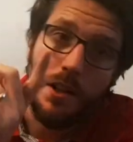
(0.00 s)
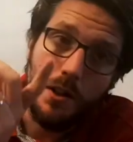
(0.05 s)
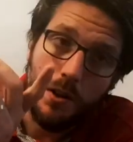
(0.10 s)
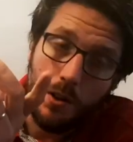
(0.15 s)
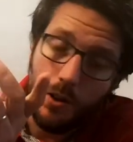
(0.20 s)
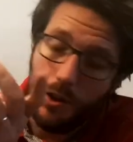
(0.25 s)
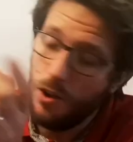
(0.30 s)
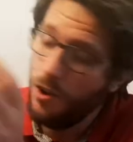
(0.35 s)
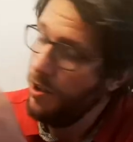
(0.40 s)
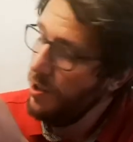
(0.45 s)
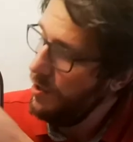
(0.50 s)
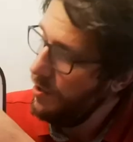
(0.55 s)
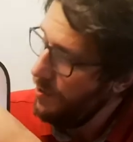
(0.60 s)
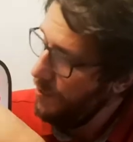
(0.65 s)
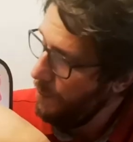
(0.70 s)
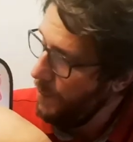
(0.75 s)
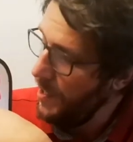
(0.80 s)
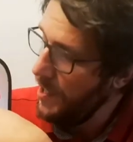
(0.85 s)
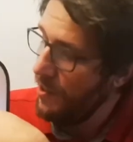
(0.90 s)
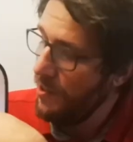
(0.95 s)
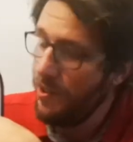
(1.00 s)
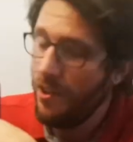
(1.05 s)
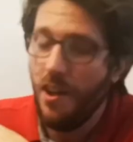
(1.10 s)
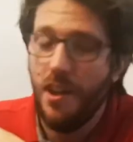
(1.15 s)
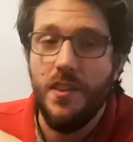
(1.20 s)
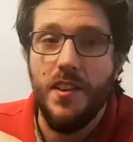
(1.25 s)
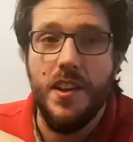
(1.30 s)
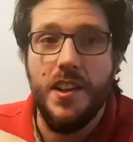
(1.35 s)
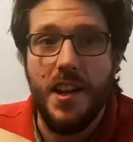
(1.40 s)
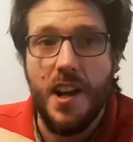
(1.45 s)
or we can
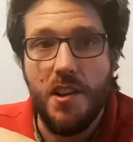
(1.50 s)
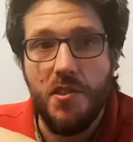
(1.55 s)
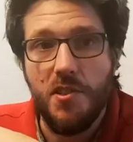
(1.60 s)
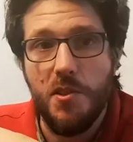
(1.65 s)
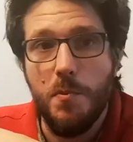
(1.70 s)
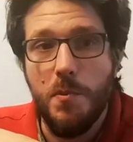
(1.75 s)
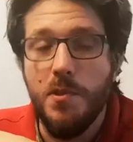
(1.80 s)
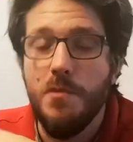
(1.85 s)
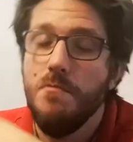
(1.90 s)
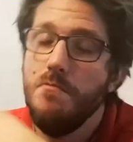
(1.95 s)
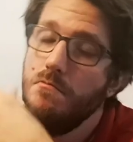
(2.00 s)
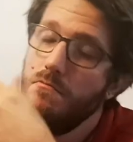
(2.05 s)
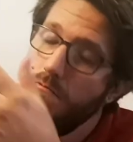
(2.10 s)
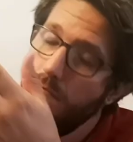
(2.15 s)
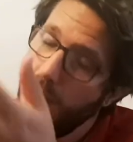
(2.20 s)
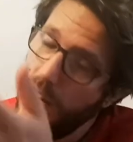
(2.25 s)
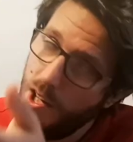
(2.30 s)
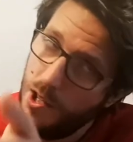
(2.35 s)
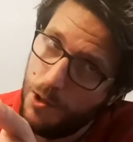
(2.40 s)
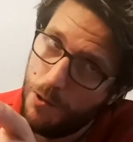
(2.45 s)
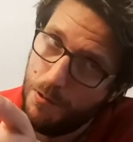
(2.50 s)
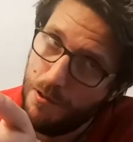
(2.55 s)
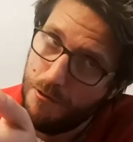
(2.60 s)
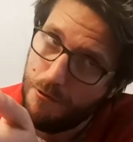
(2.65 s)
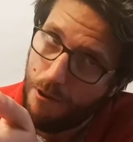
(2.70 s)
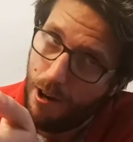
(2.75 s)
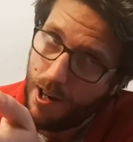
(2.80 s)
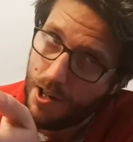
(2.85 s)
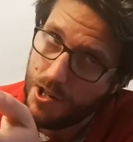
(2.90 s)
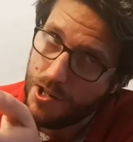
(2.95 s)
turn the decimal into a
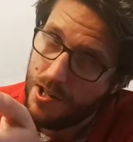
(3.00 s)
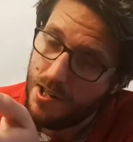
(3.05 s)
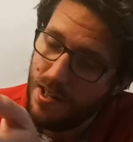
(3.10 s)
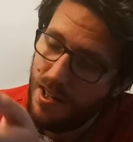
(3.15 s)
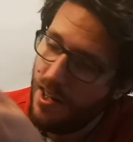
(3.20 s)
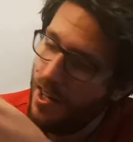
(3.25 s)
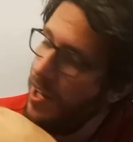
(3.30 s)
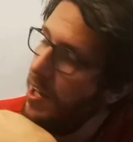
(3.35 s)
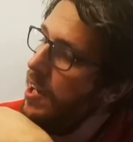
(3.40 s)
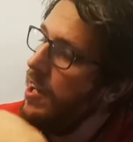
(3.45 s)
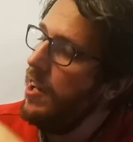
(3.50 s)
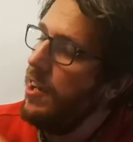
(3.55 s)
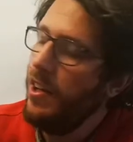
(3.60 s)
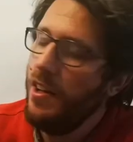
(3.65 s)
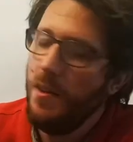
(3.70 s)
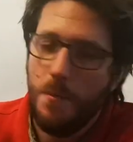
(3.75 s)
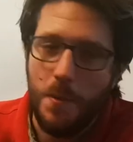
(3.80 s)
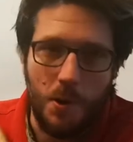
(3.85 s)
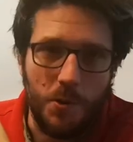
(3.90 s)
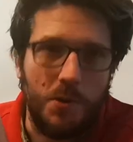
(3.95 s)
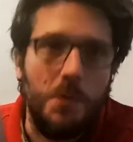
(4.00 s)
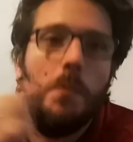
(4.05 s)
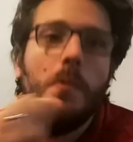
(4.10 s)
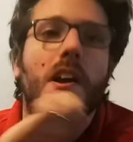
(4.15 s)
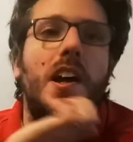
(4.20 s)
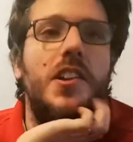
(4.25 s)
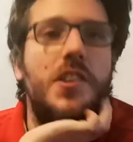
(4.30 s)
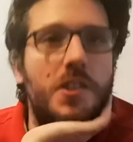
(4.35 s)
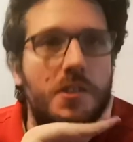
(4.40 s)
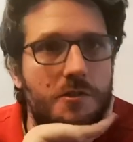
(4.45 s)
fraction and
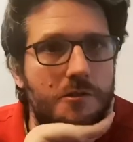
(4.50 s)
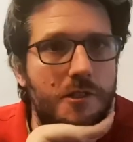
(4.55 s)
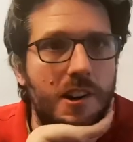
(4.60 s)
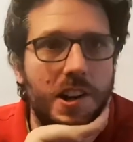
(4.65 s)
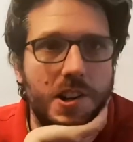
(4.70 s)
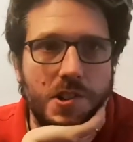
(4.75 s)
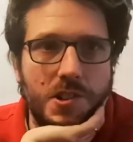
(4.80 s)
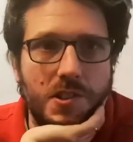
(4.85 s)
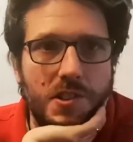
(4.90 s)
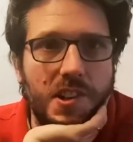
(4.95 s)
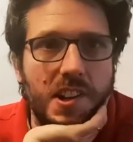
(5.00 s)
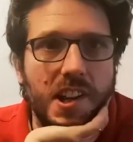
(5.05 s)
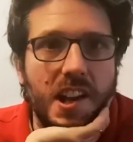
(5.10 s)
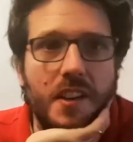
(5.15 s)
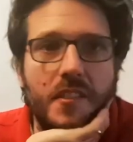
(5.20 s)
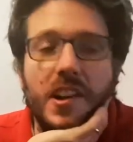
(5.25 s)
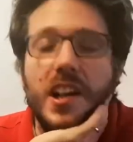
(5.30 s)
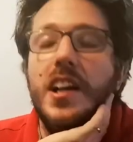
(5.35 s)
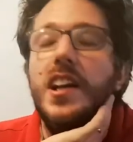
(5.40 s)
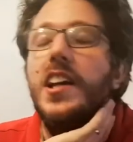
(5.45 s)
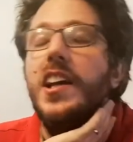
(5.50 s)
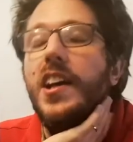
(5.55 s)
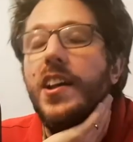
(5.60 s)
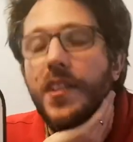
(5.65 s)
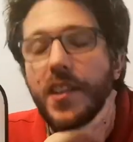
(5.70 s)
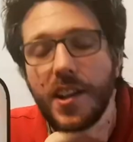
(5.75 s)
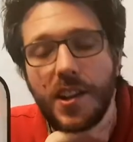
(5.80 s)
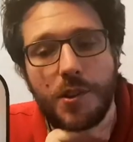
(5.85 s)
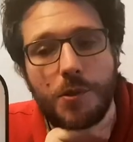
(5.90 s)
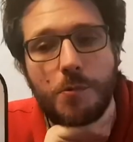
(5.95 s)
multiply two fractions together.
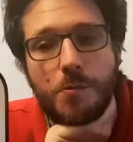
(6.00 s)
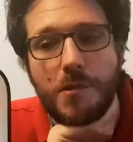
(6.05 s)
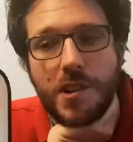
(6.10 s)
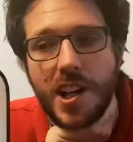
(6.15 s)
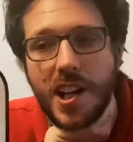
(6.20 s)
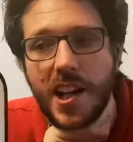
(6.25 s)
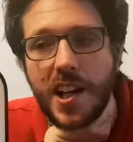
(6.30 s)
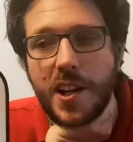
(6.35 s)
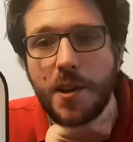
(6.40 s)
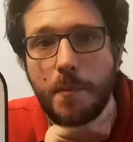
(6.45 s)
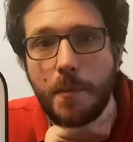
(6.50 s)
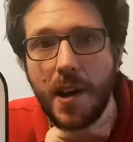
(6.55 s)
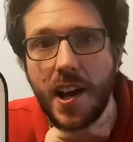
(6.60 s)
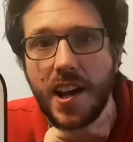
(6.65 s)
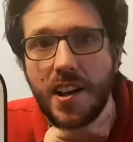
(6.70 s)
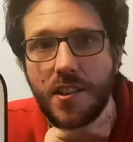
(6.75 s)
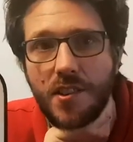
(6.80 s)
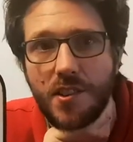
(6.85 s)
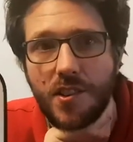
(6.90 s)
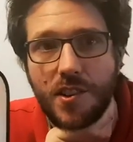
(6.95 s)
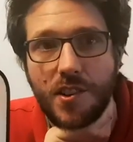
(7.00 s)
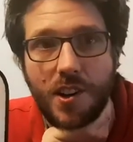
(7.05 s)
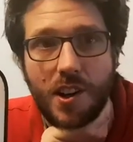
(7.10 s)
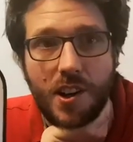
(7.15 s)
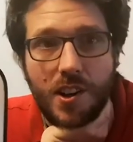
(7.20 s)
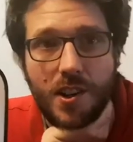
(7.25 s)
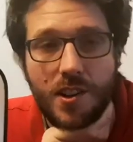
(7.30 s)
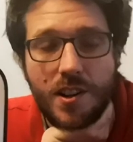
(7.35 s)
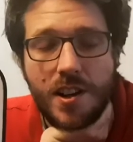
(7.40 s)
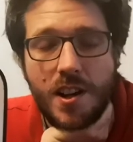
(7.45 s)
This really depends
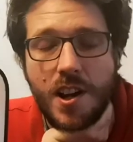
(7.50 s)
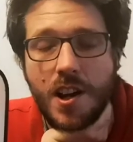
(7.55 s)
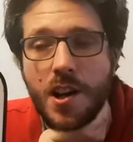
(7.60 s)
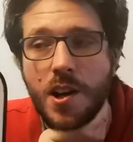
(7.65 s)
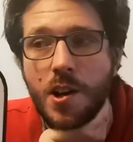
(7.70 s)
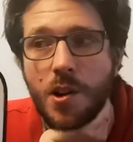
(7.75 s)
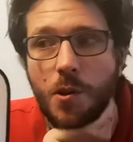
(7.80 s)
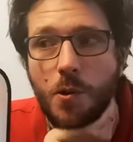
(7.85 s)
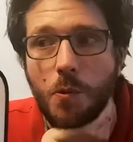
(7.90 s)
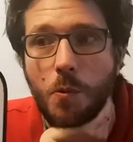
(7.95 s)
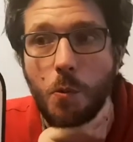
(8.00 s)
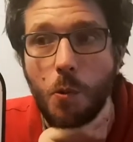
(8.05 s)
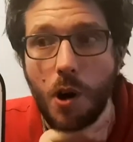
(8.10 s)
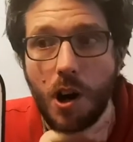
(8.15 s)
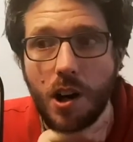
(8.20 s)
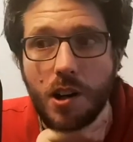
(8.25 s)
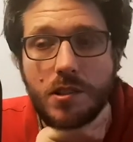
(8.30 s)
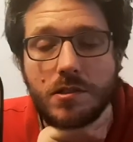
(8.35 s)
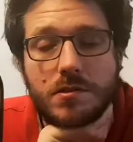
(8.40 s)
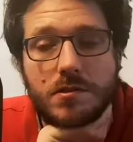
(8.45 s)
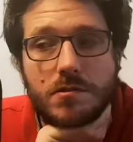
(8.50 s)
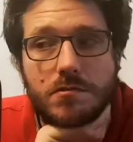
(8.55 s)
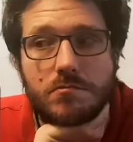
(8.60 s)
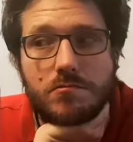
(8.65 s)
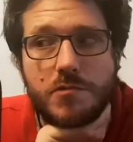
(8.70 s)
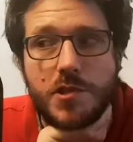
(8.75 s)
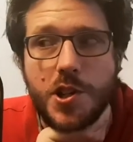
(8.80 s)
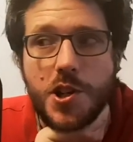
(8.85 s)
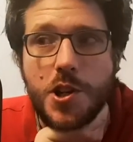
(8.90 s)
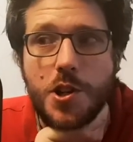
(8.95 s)
on what
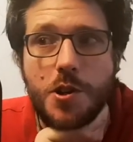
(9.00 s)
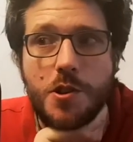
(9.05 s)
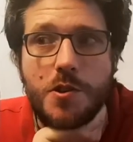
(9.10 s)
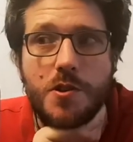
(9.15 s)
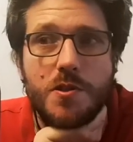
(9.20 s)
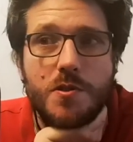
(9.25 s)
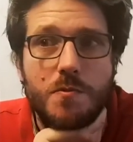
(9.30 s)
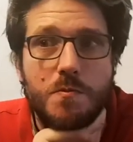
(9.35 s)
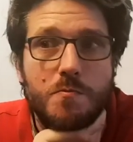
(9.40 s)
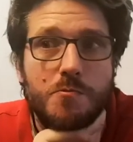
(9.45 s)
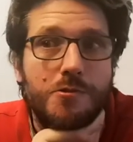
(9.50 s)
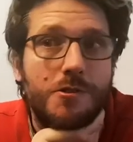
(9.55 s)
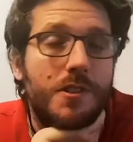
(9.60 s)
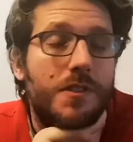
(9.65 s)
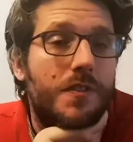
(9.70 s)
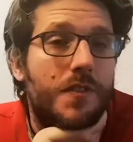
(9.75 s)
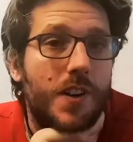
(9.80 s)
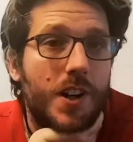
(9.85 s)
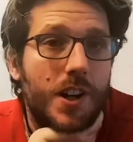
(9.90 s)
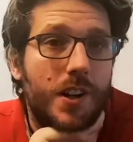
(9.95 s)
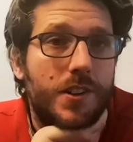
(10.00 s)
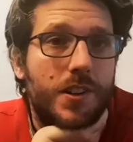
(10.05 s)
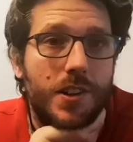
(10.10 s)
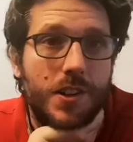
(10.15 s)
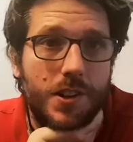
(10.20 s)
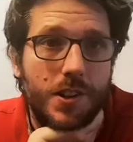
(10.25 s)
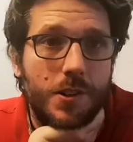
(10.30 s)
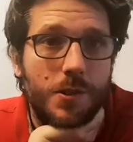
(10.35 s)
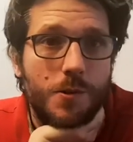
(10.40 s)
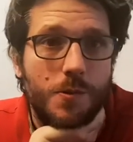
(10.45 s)
you prefer to
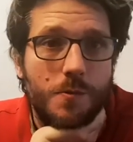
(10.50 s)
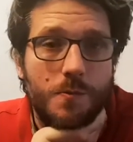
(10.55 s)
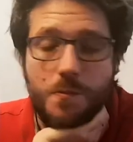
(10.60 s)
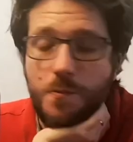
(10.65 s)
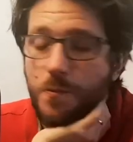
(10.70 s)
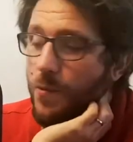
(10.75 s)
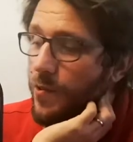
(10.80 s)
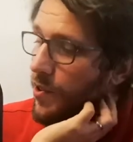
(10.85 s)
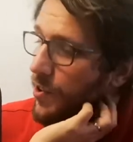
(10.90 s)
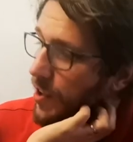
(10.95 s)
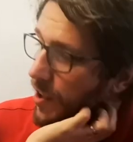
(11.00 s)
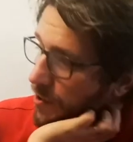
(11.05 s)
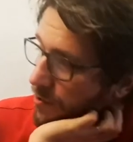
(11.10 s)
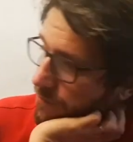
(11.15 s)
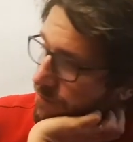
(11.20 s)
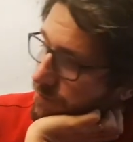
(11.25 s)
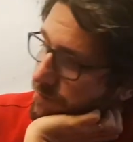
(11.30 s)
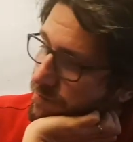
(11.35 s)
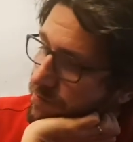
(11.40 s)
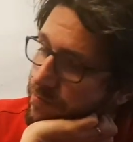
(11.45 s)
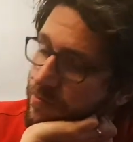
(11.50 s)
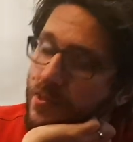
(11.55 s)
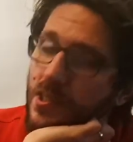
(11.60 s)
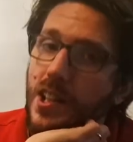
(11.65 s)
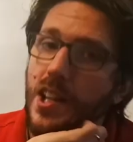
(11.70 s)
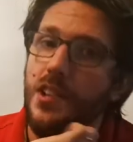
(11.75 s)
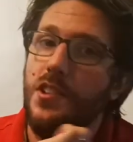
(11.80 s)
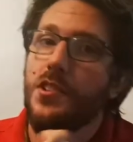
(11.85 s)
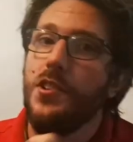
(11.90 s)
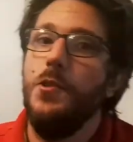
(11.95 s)
do. So
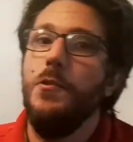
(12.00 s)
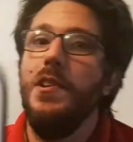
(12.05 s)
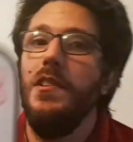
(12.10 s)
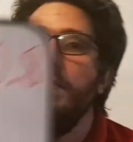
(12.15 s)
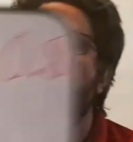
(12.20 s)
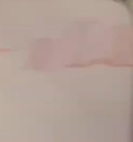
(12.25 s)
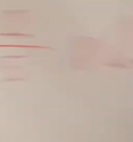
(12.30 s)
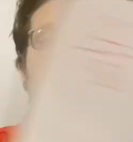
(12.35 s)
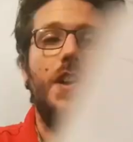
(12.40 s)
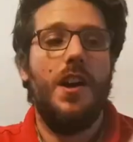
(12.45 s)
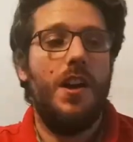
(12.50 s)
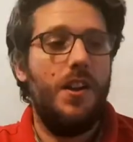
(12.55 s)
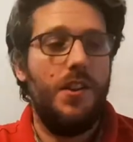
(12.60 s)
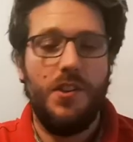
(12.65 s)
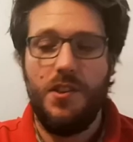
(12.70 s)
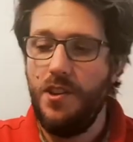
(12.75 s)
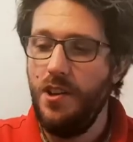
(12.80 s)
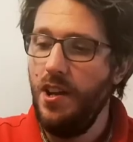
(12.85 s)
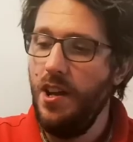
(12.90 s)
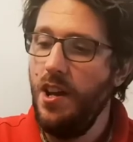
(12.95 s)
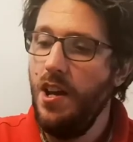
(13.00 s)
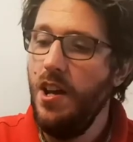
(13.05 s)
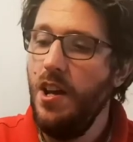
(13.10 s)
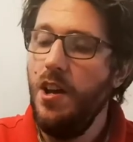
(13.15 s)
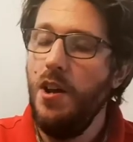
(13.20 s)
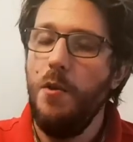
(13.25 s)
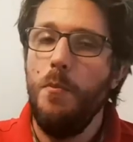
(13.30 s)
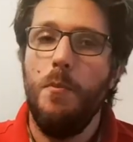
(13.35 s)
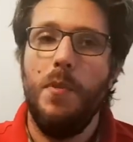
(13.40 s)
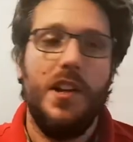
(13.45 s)
let's do it first
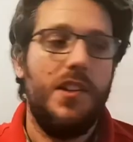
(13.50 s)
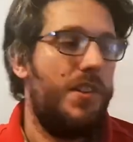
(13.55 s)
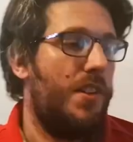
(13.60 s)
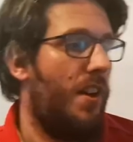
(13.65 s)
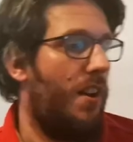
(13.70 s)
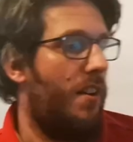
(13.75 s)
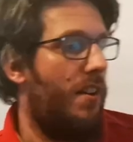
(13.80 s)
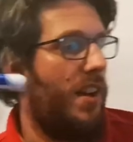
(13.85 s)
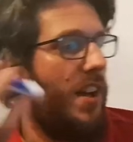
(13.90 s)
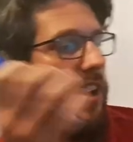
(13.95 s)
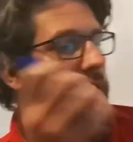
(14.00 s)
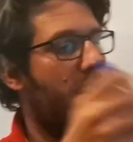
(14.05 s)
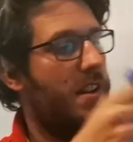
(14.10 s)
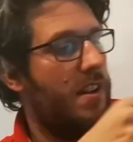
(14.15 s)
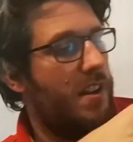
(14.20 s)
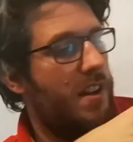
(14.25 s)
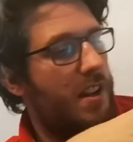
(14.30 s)
by turning